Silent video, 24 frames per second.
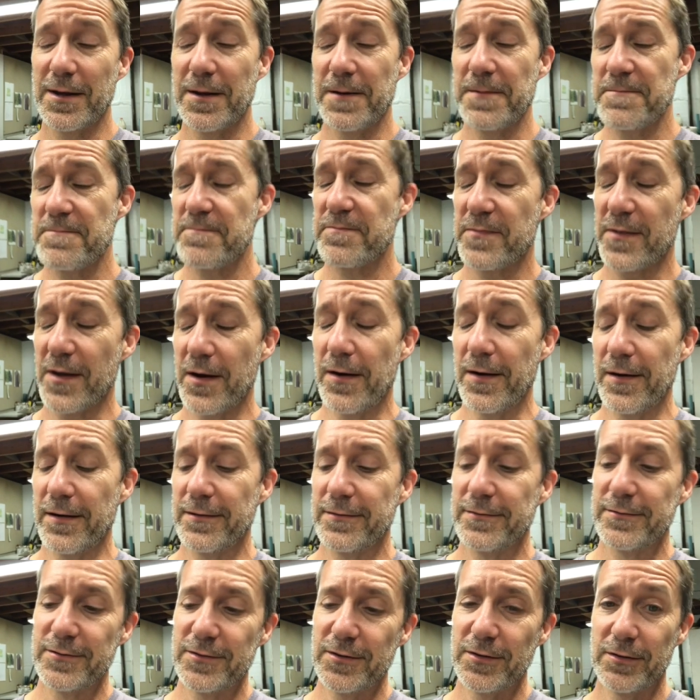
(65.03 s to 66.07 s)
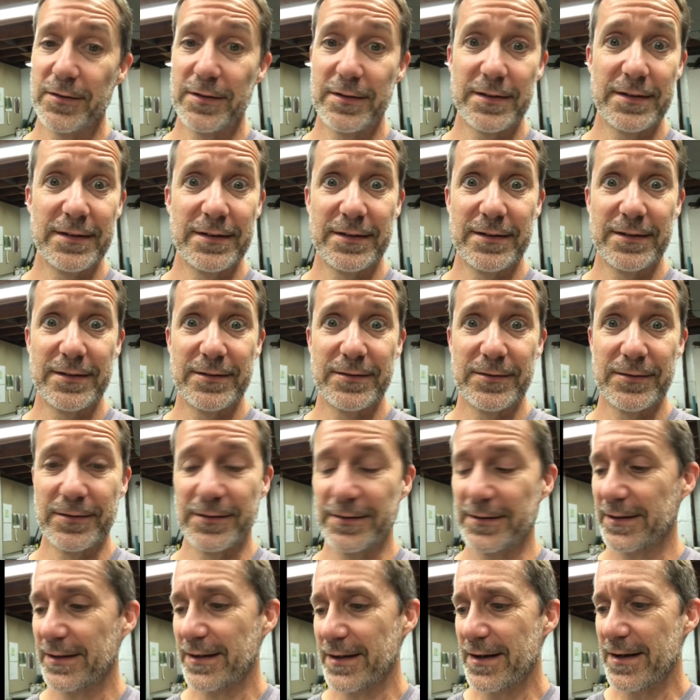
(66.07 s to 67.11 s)
Okay, all right. So let's get into it.
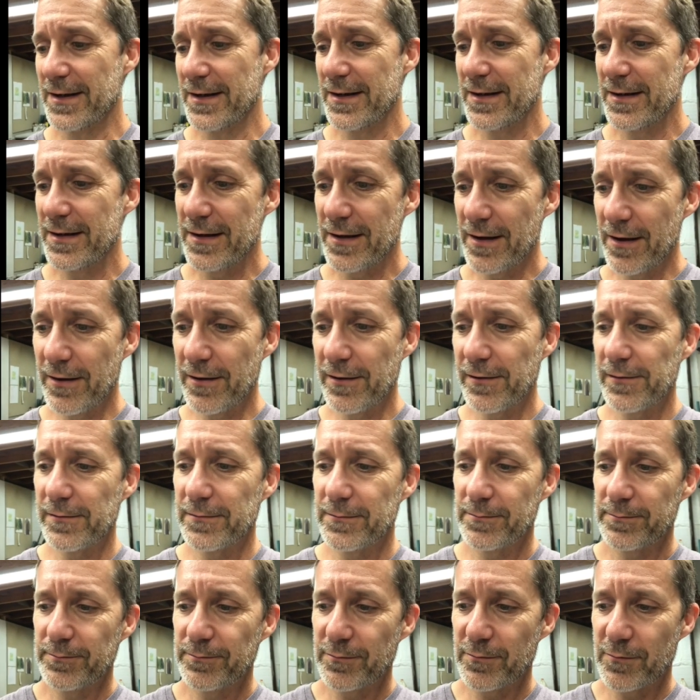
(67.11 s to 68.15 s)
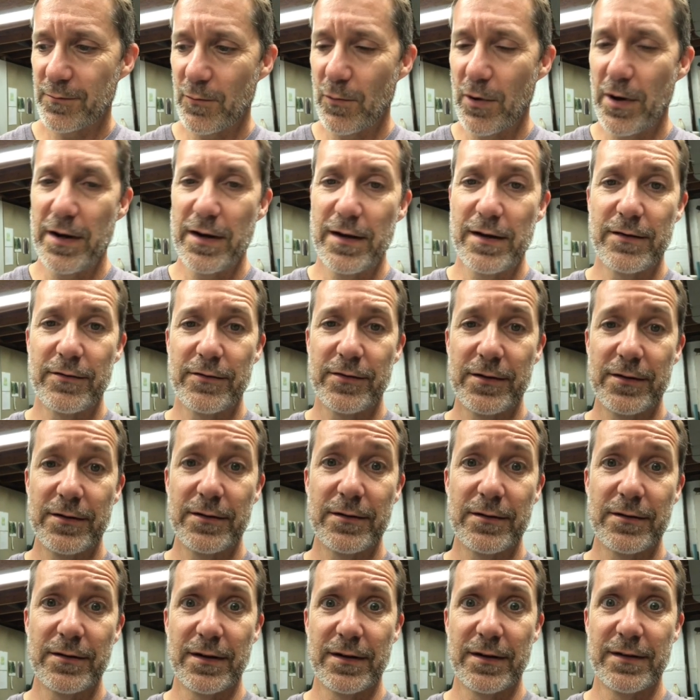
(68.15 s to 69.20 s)
What I have
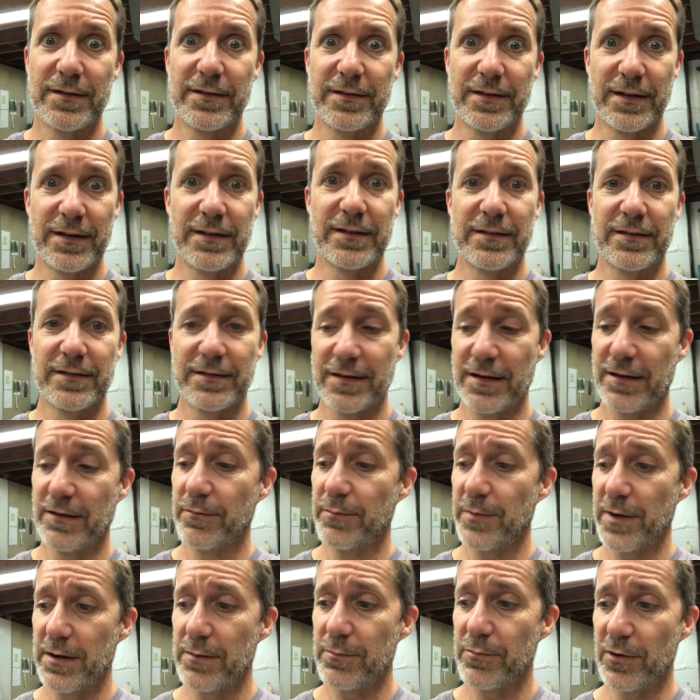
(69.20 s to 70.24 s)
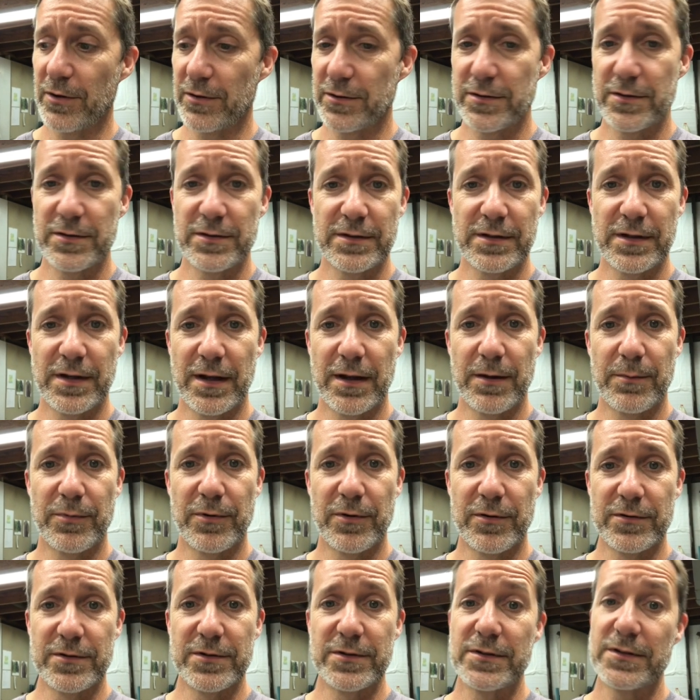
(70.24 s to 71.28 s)
here is a set of paintbrushes that I
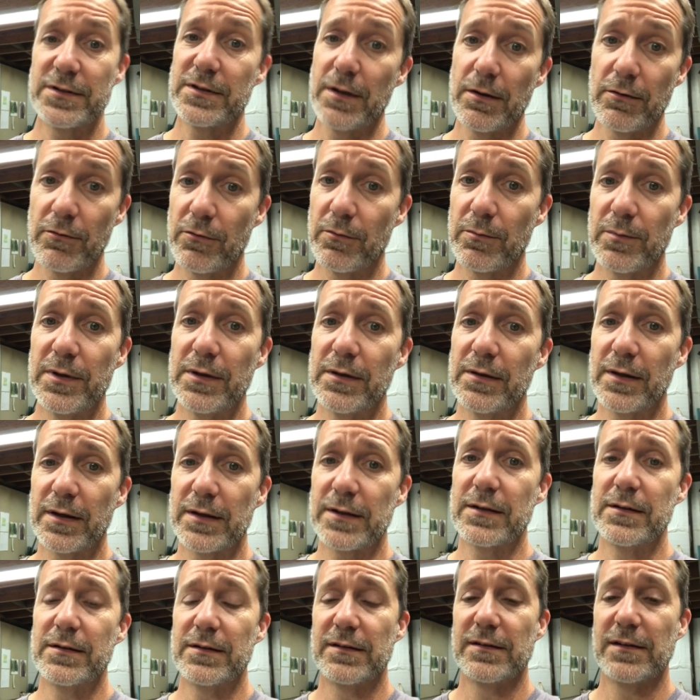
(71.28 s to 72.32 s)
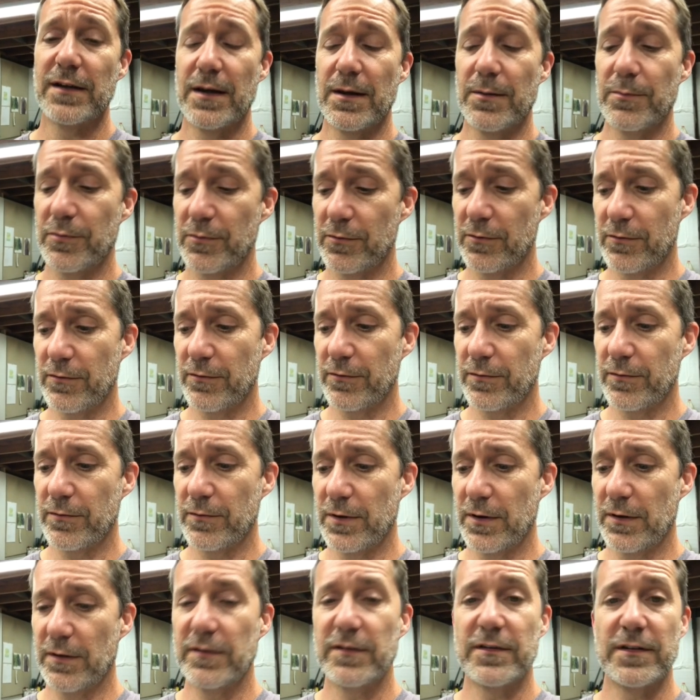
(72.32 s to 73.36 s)
purchased. That would be like an example of
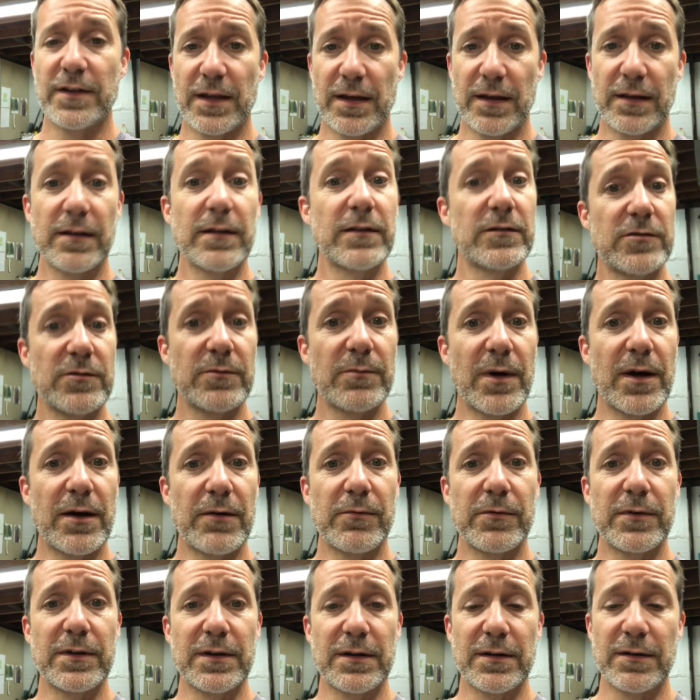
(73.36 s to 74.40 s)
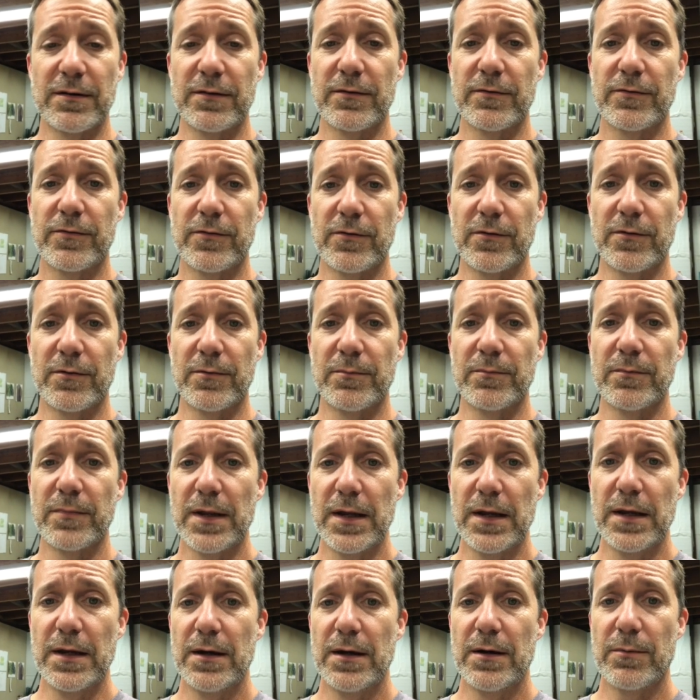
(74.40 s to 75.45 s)
a set that you might would get from
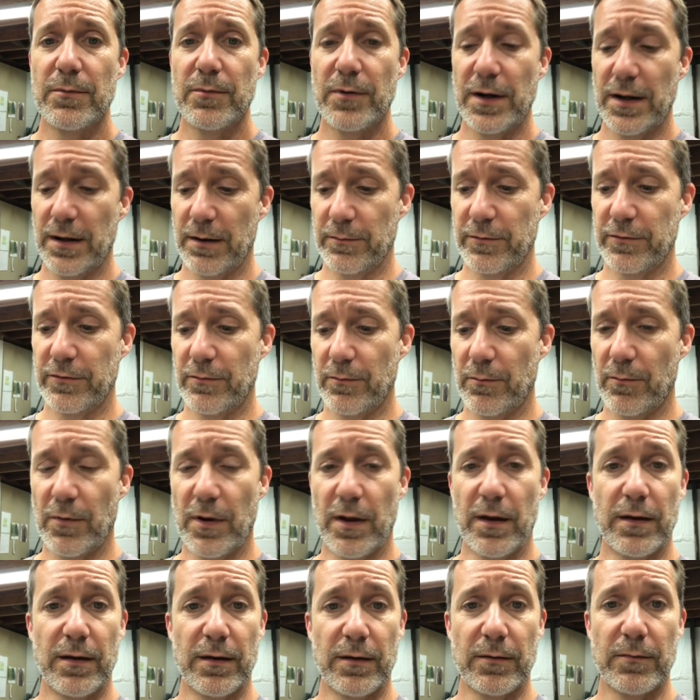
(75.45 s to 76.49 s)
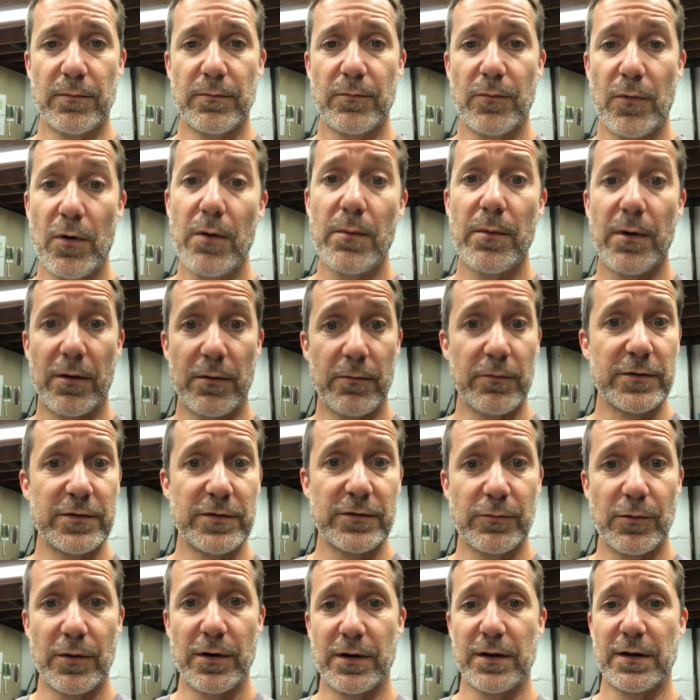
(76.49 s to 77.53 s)
perhaps from Walmart, which is
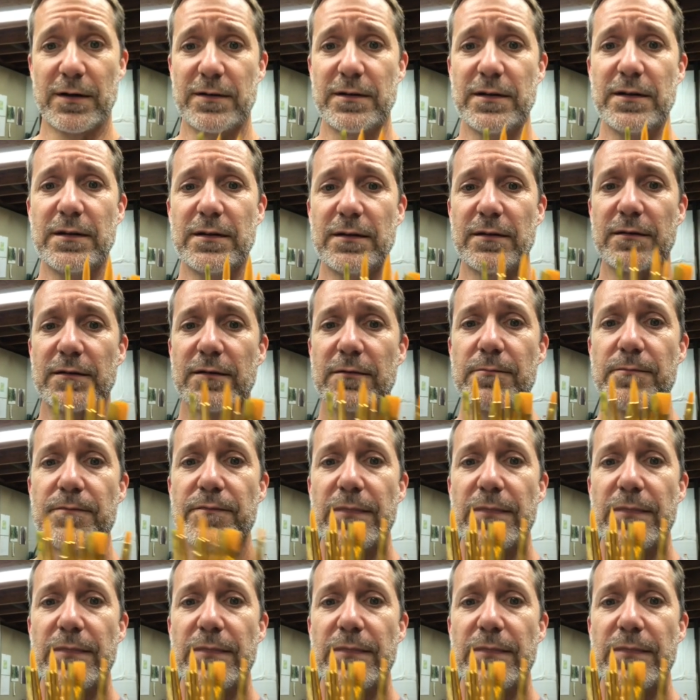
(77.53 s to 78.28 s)
where I got these.